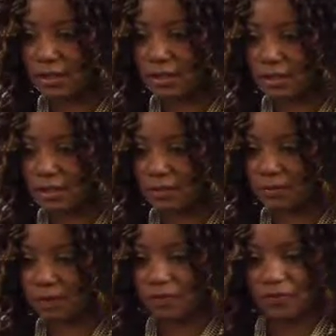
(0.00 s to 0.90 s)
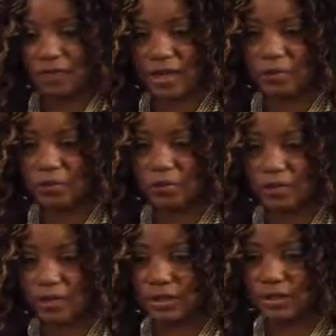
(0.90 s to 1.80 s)
her family
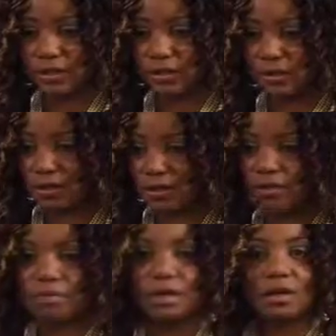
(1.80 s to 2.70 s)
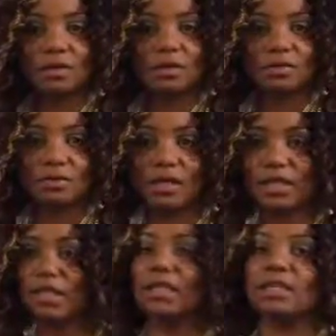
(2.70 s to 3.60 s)
was above
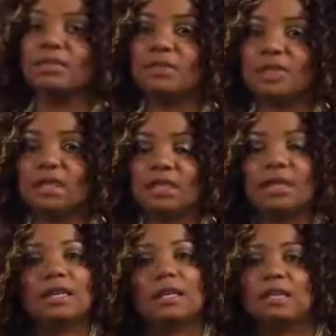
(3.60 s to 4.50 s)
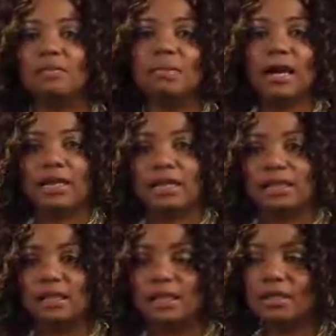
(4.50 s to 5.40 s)
anything and anybody.